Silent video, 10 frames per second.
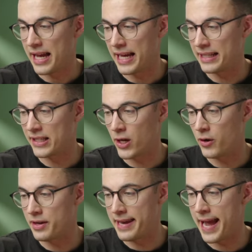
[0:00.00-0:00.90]
And
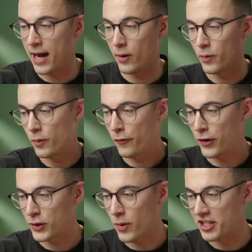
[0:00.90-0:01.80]
so now,
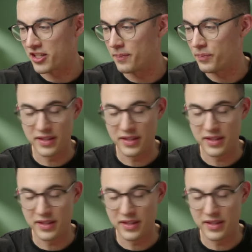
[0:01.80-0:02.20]
first question.